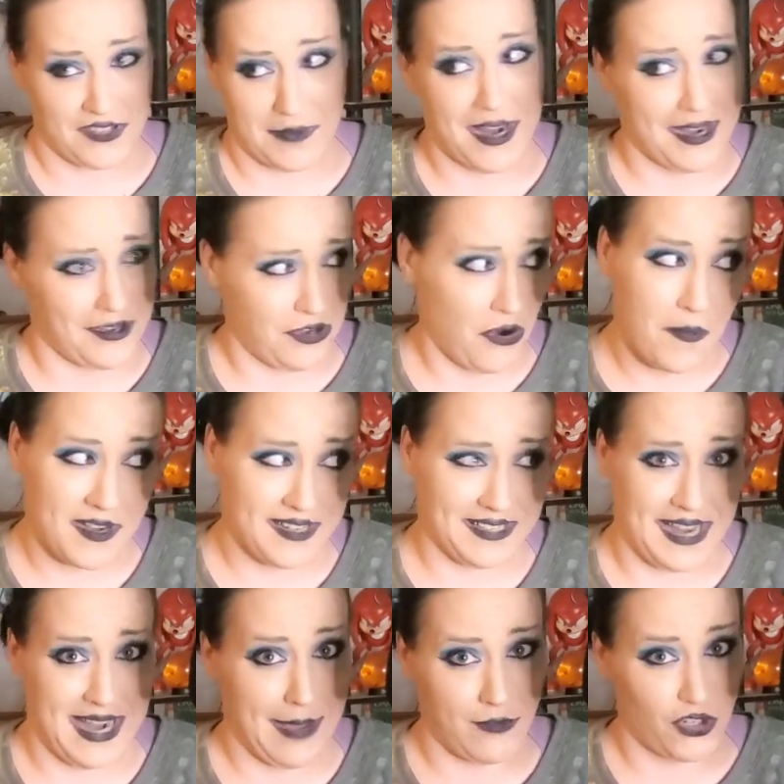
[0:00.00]
I'm not on nobody's
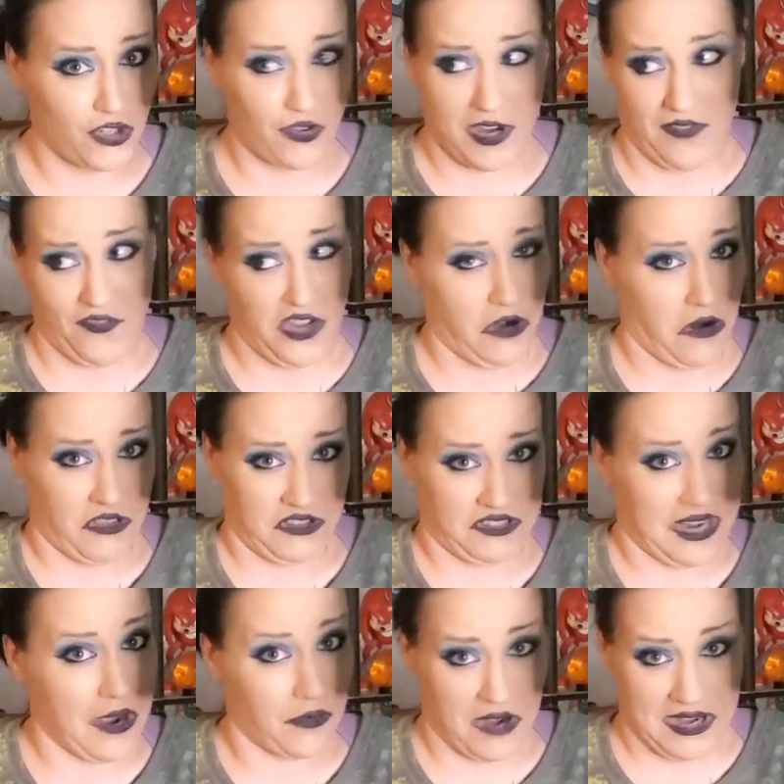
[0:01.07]
side. I'm just trying to figure all this
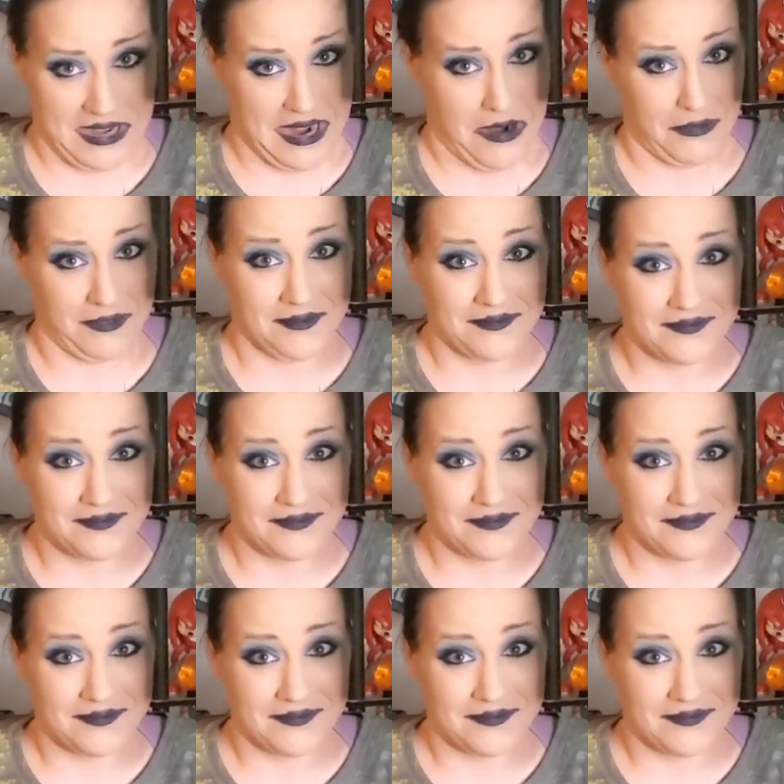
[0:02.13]
out right now.